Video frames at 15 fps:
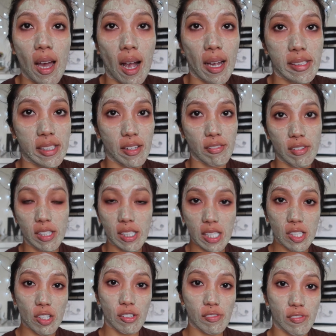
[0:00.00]
I
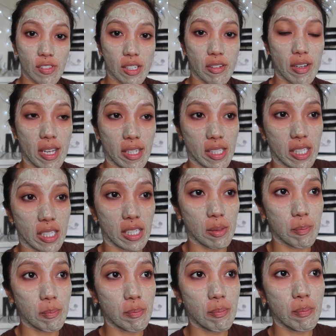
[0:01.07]
definitely don't feel any
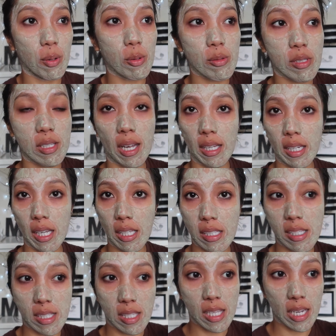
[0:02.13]
pulsating
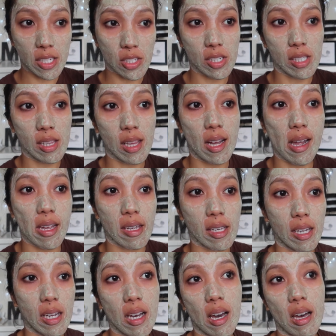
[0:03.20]
sensation
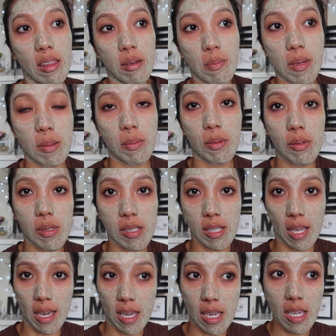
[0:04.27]
like other people
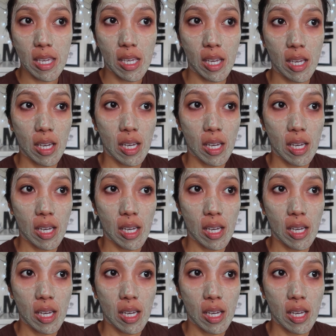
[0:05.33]
say